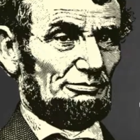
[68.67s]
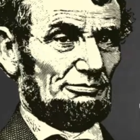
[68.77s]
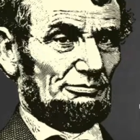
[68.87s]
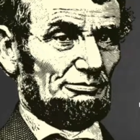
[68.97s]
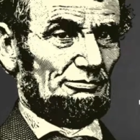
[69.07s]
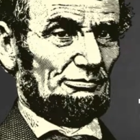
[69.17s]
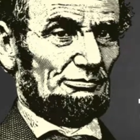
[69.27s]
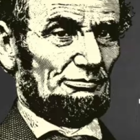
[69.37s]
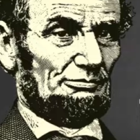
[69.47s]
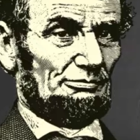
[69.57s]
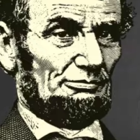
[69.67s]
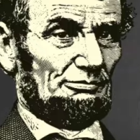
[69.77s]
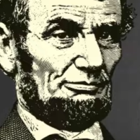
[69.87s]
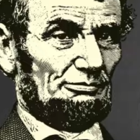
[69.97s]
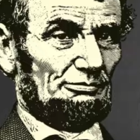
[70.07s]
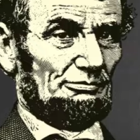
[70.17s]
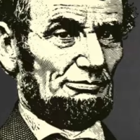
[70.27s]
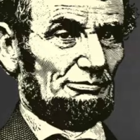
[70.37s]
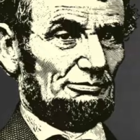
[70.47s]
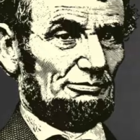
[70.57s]

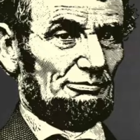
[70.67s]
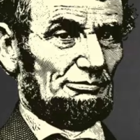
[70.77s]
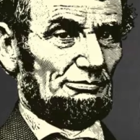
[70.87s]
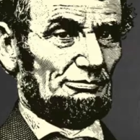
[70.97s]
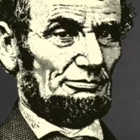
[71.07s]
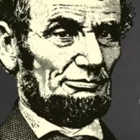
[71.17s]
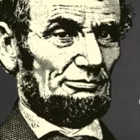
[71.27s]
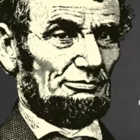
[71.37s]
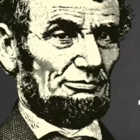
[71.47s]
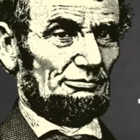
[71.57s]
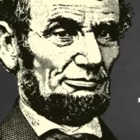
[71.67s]
[no speech]